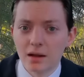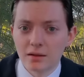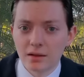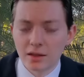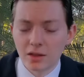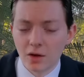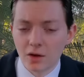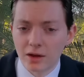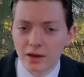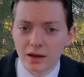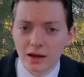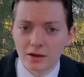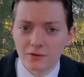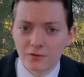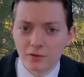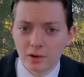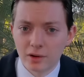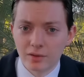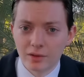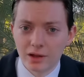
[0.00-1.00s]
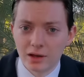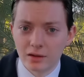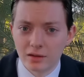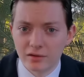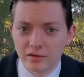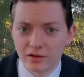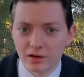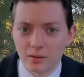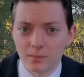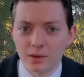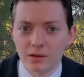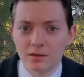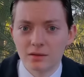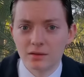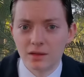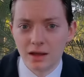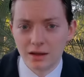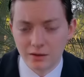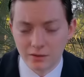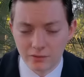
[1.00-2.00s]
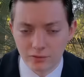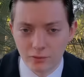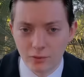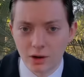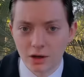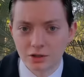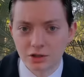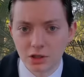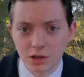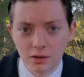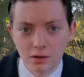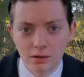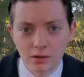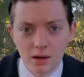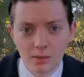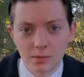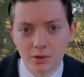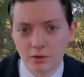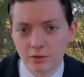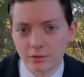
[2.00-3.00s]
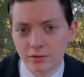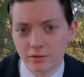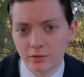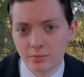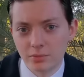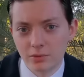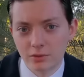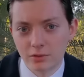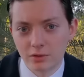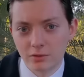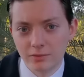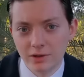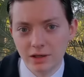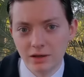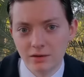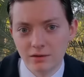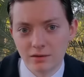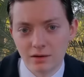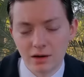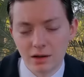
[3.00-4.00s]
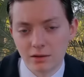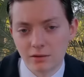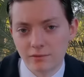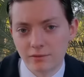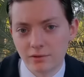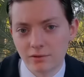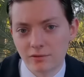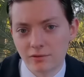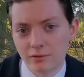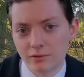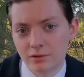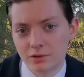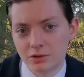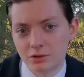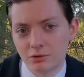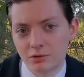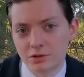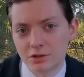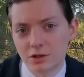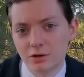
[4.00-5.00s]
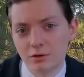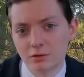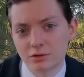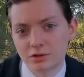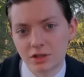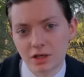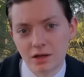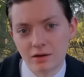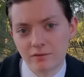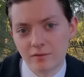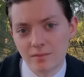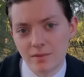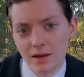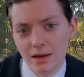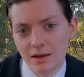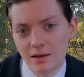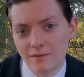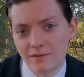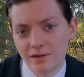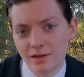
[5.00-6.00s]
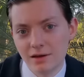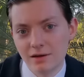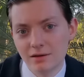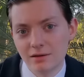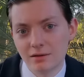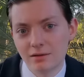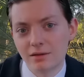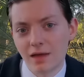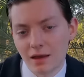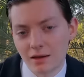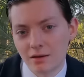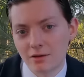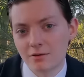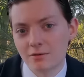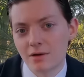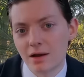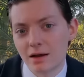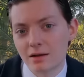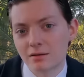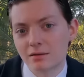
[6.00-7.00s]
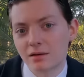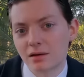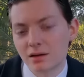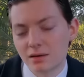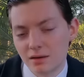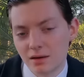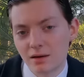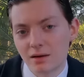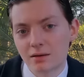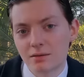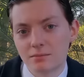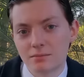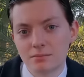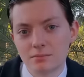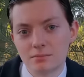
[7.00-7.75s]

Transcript: That's all I got for you, ladies and gentlemen. Thank you for watching. I'm your host, Report of the Week. Today's review is for the Georgia Gold Chicken from KFC. Thank you, and take care.